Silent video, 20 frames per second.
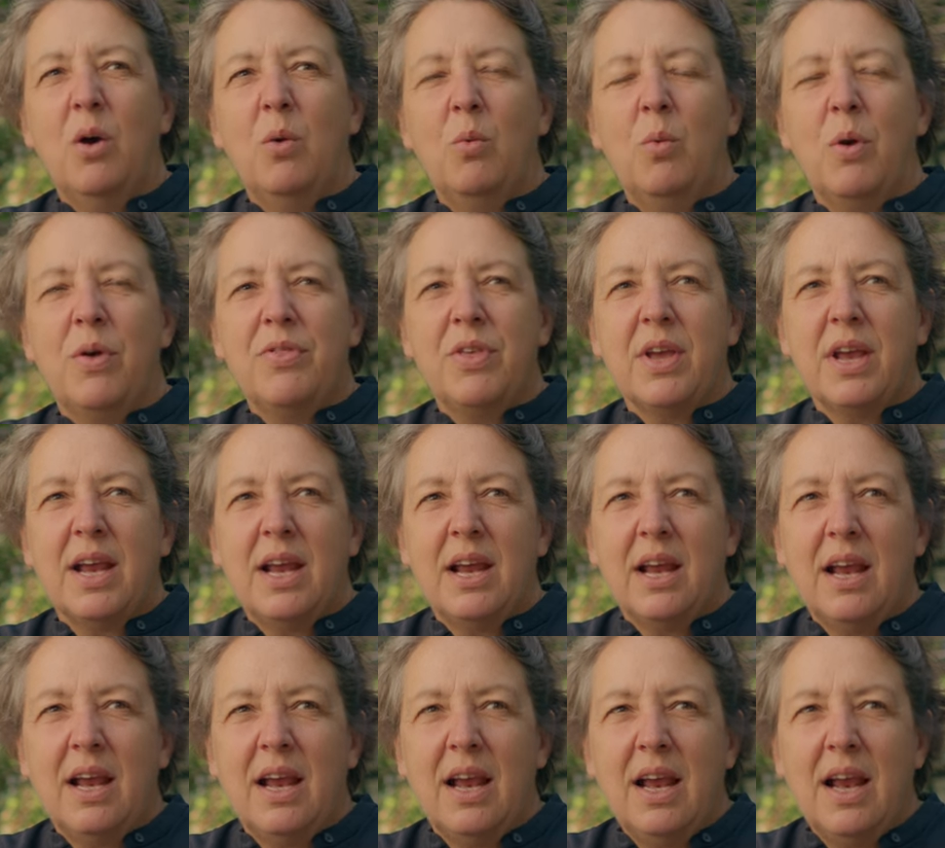what the
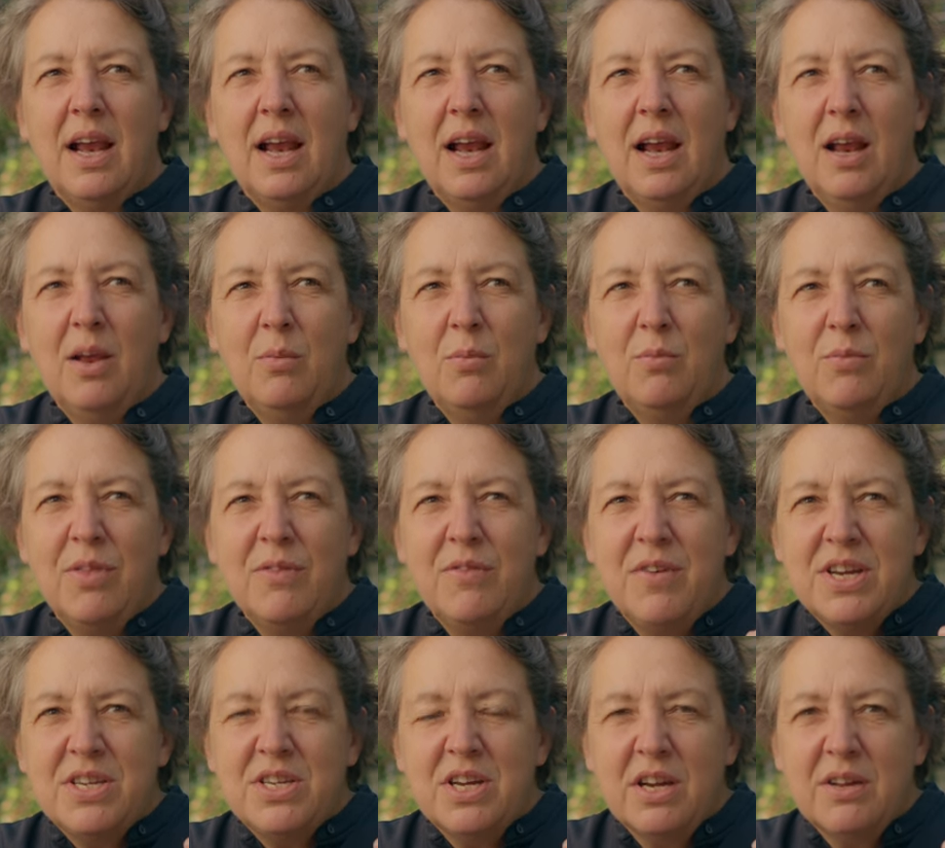
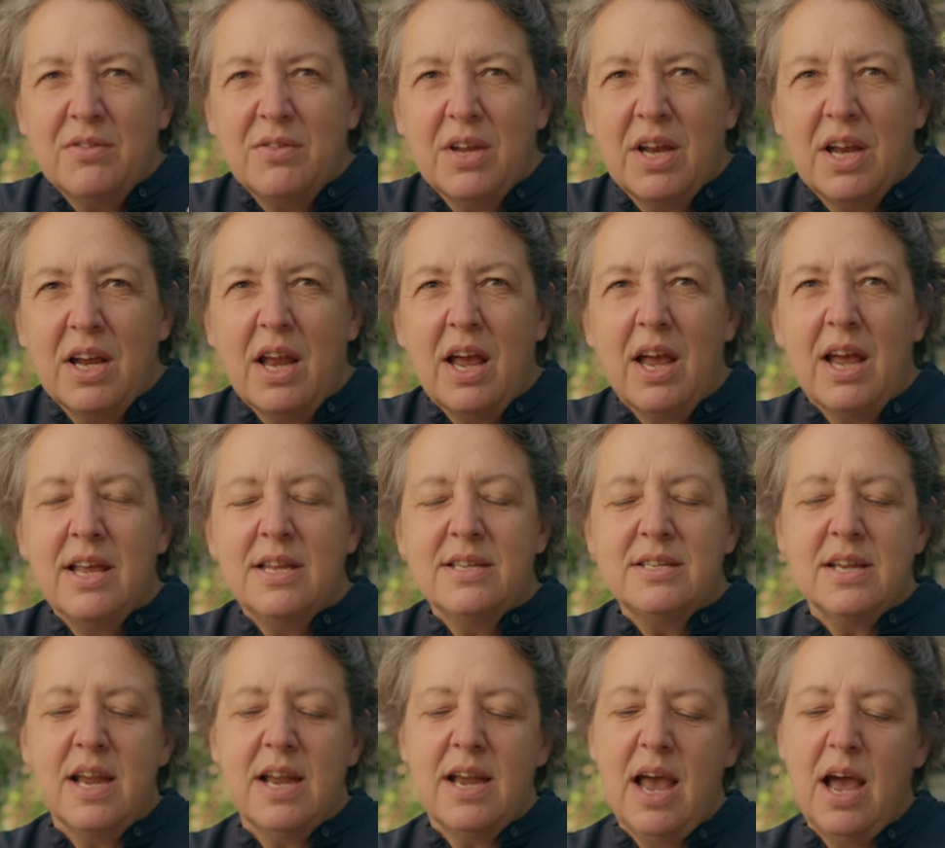vision of the
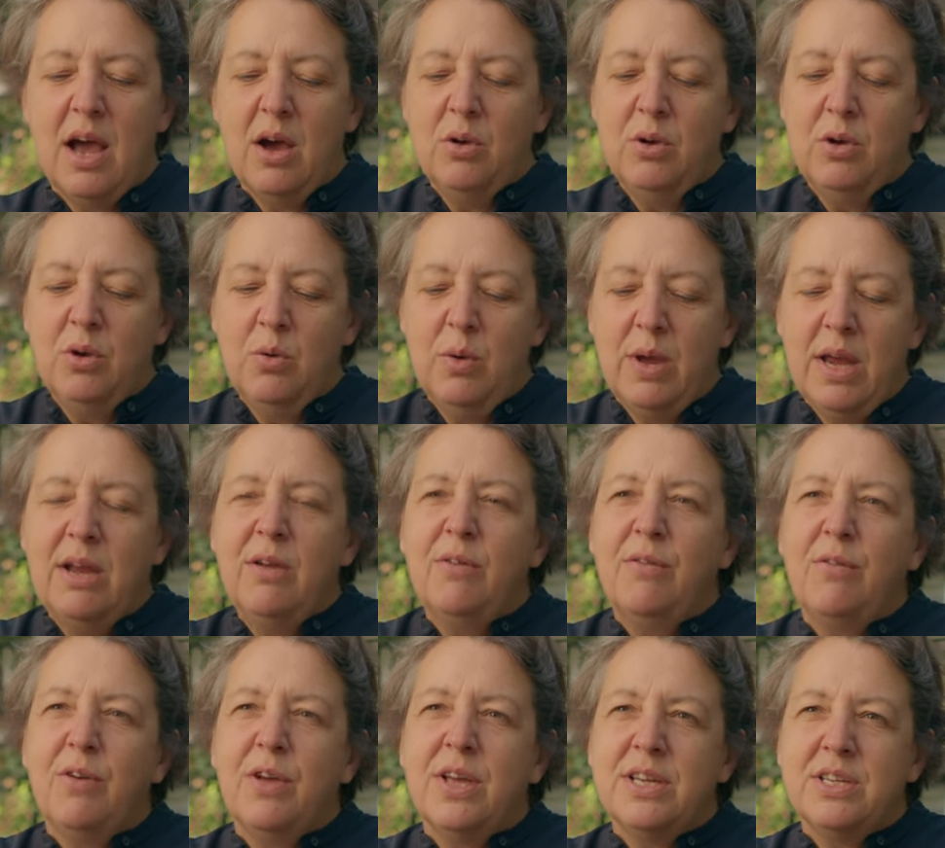clients, and how you
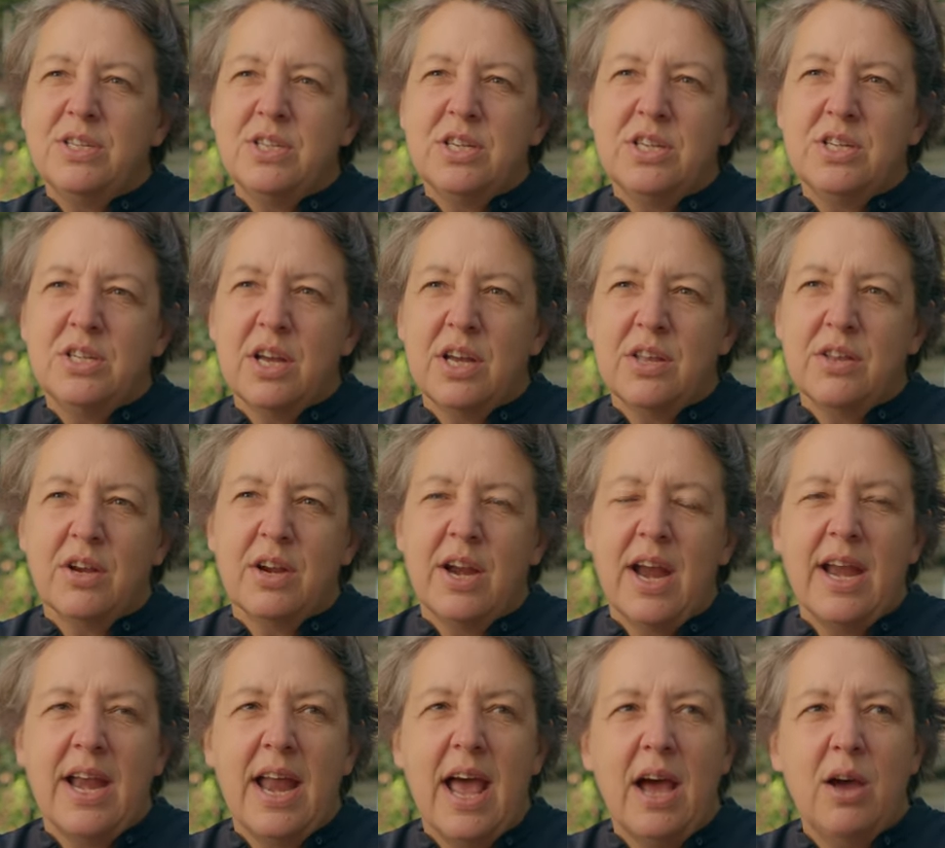influence each other,
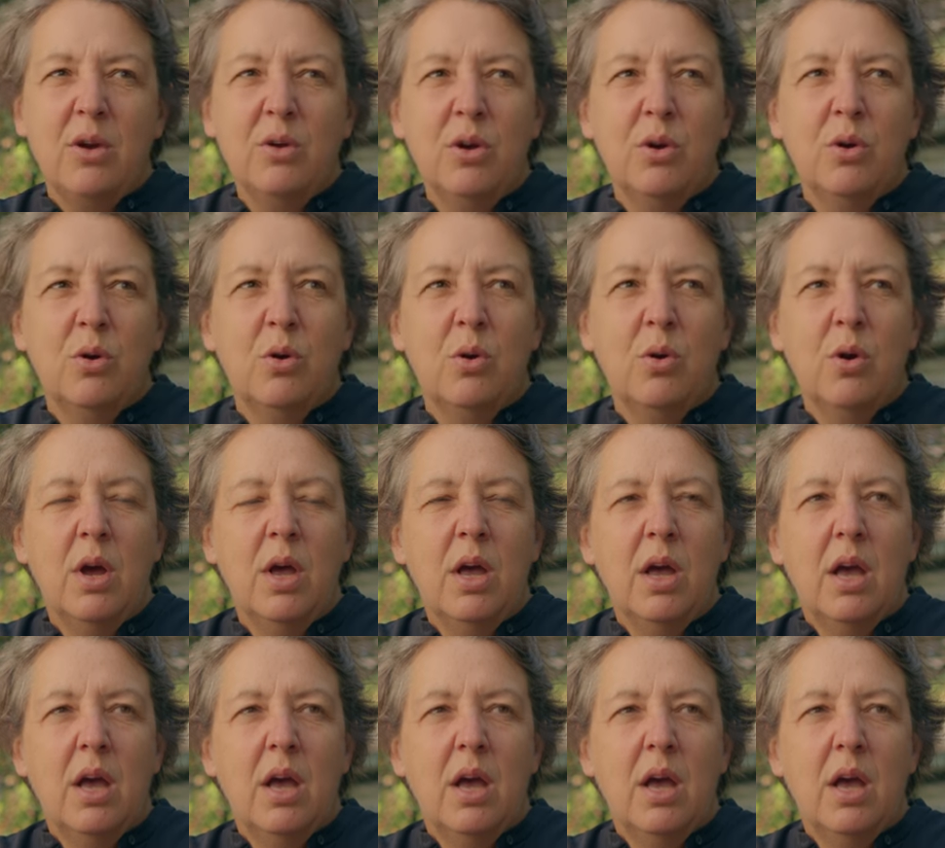and how you